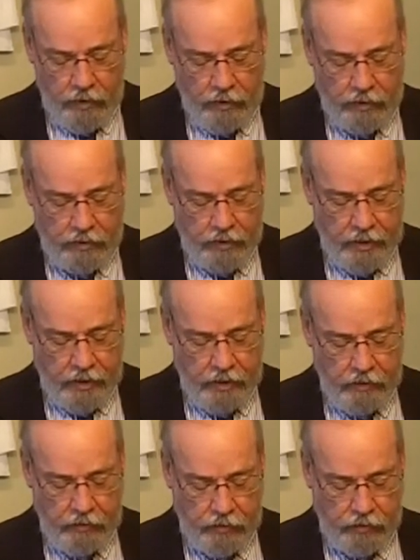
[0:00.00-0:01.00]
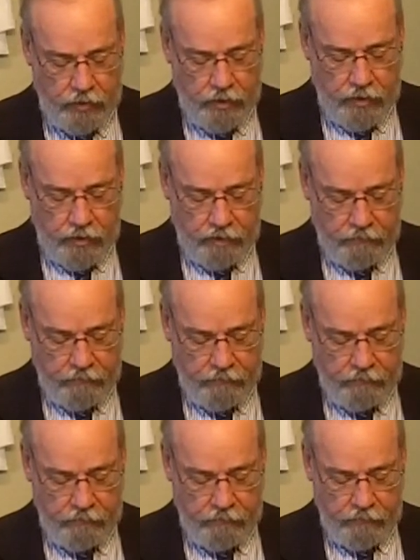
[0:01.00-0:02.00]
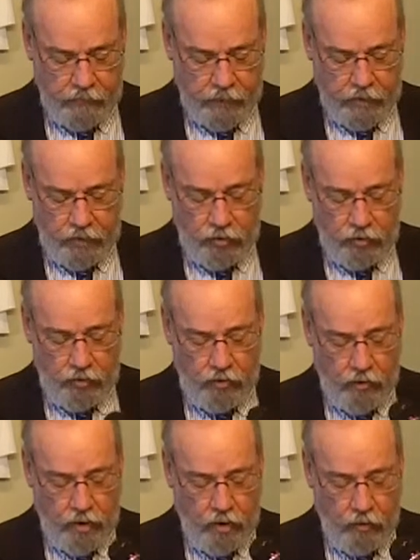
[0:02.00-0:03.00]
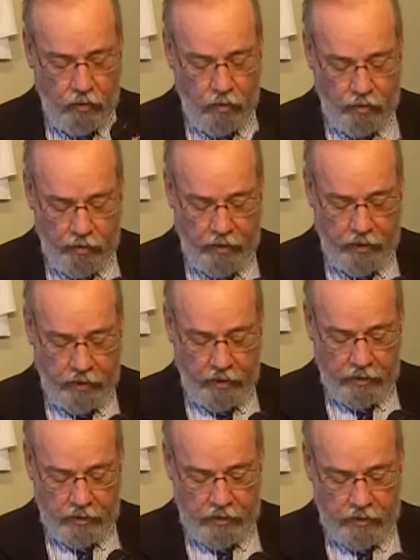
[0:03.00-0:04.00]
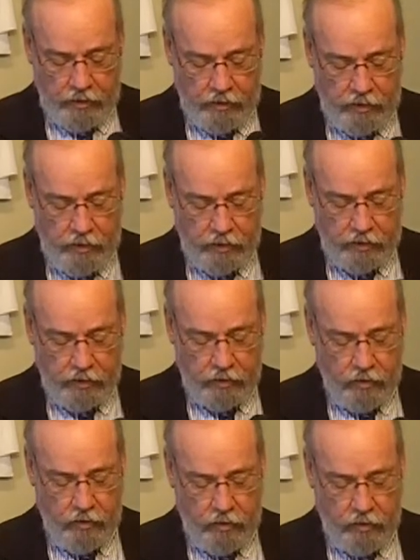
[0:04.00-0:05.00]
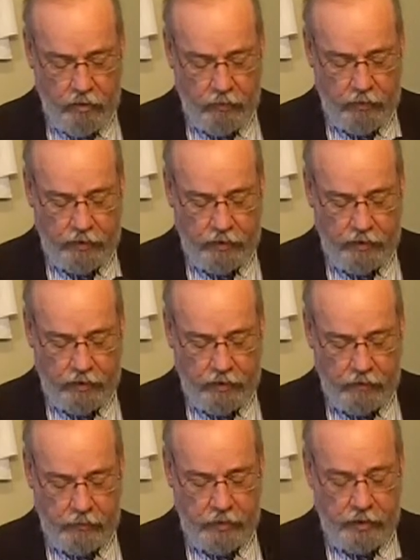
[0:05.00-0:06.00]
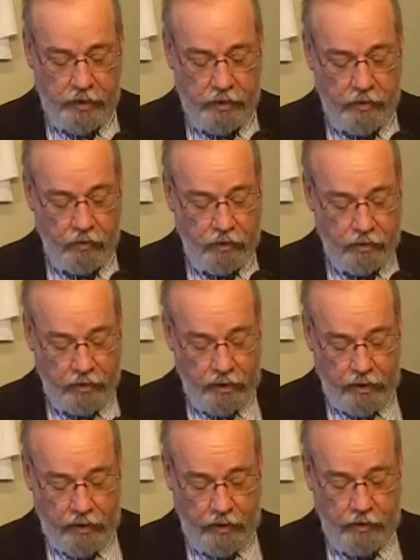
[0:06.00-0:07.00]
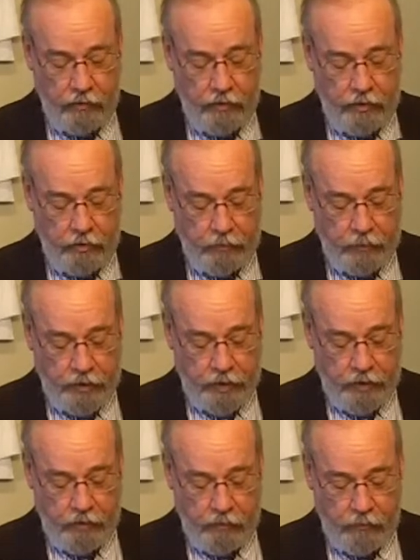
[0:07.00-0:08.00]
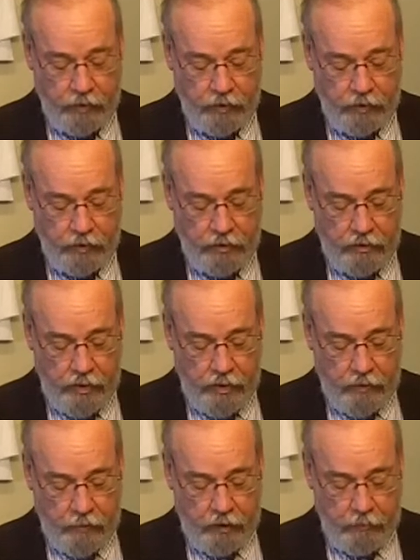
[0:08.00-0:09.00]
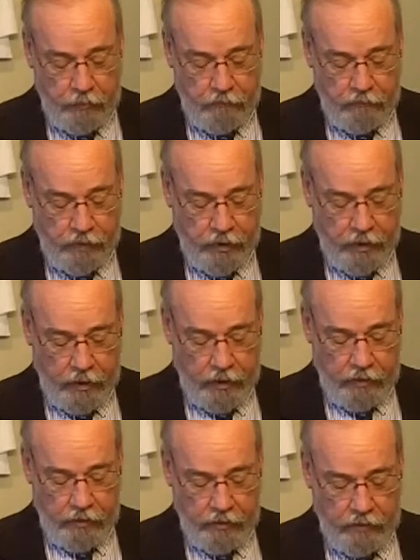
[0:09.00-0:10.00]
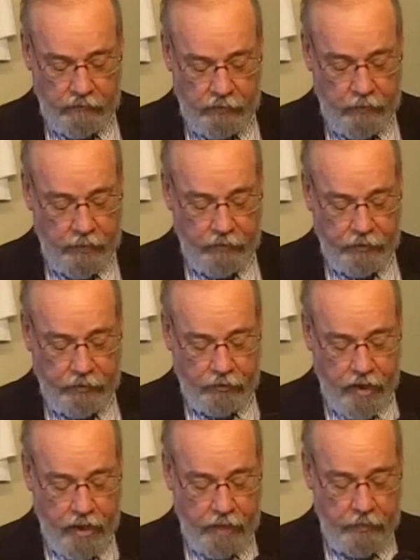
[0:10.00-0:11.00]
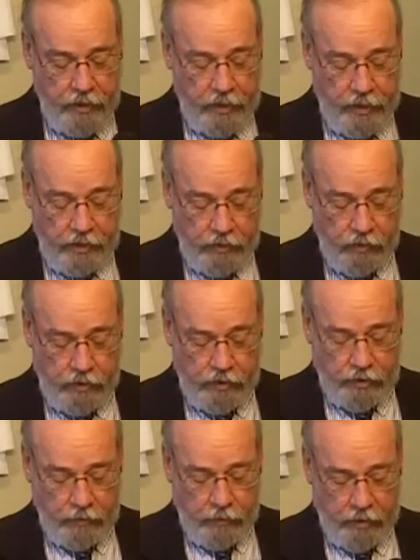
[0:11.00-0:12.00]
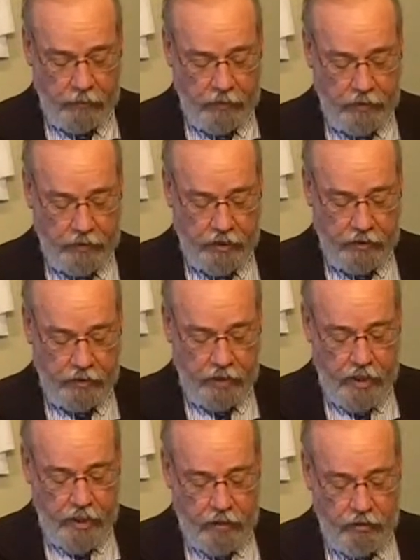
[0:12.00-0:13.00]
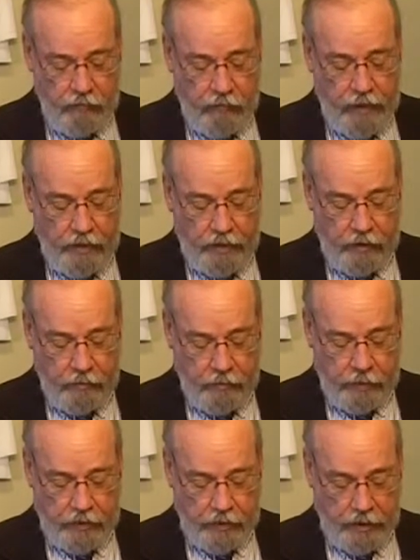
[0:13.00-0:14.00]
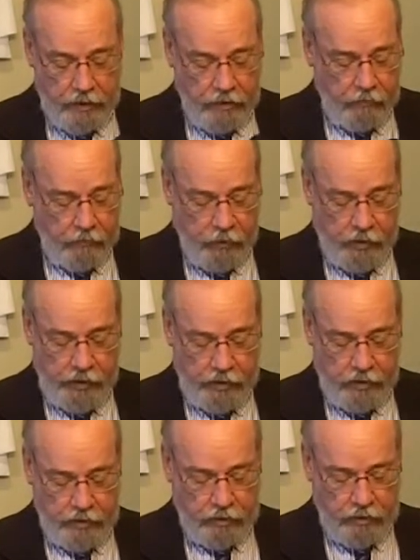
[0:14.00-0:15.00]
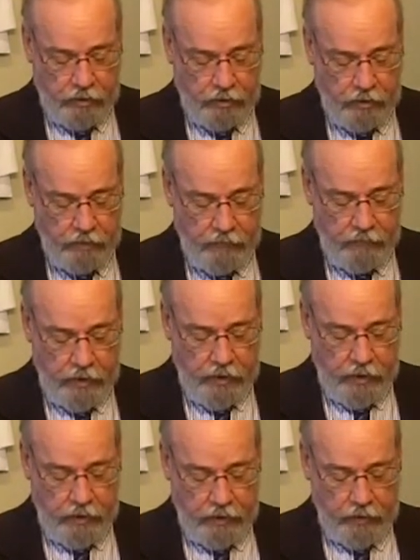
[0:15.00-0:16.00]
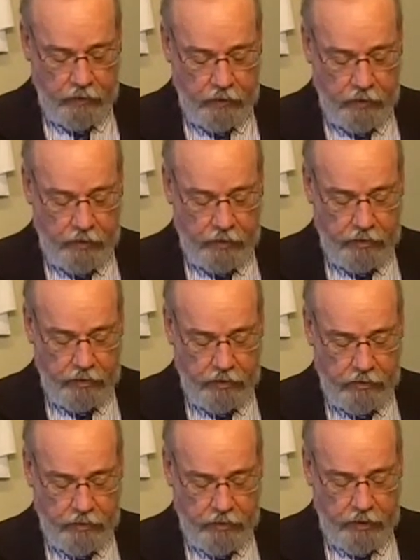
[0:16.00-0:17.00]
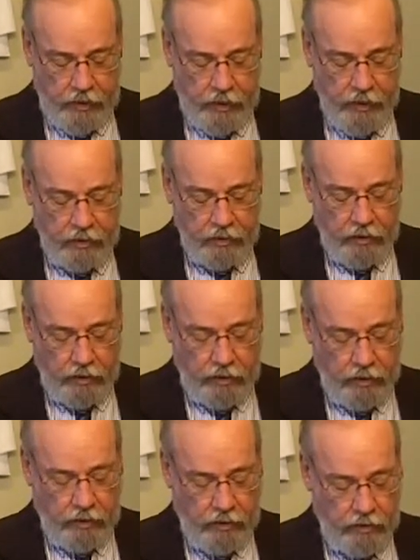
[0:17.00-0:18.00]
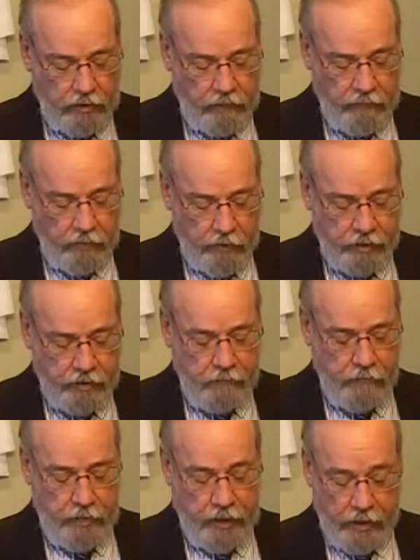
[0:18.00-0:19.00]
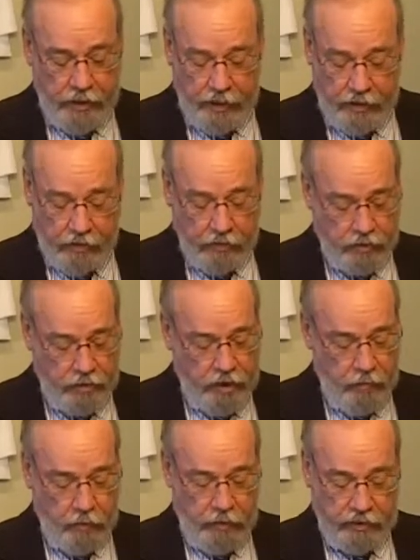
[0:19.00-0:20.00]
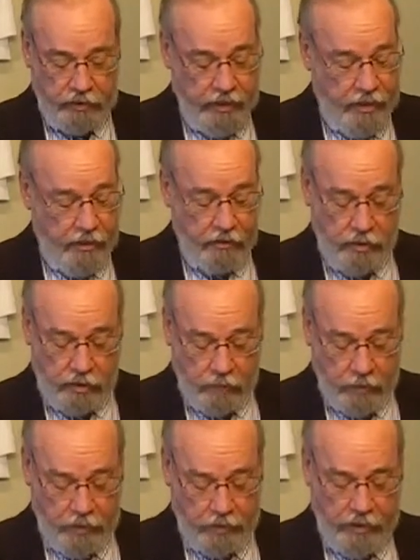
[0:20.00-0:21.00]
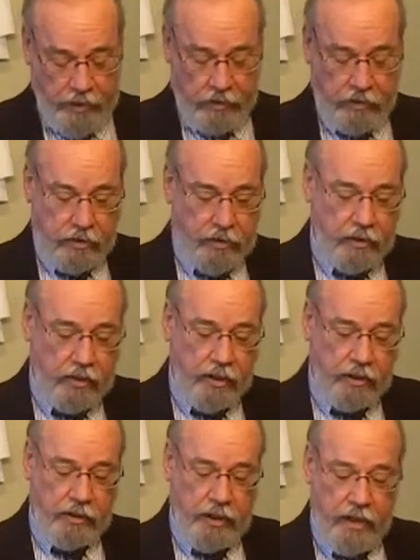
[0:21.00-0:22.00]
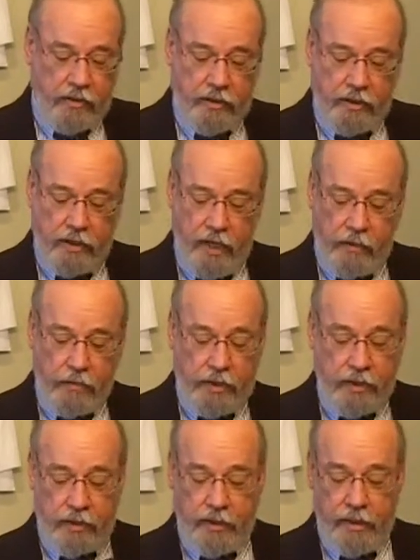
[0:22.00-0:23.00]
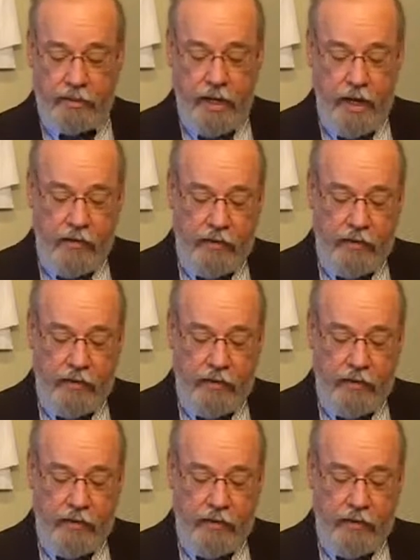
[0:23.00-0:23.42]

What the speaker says: And they sang a new song. You are worthy to take the scroll and open the seals, because you were slain, and with your blood you purchased people for God. From every tribe and language and people and nation, you've made them to be a kingdom of priests to serve, and they will reign on earth. And I looked and heard the voice of many angels, numbering thousands upon thousands and 10,000 times 10,000.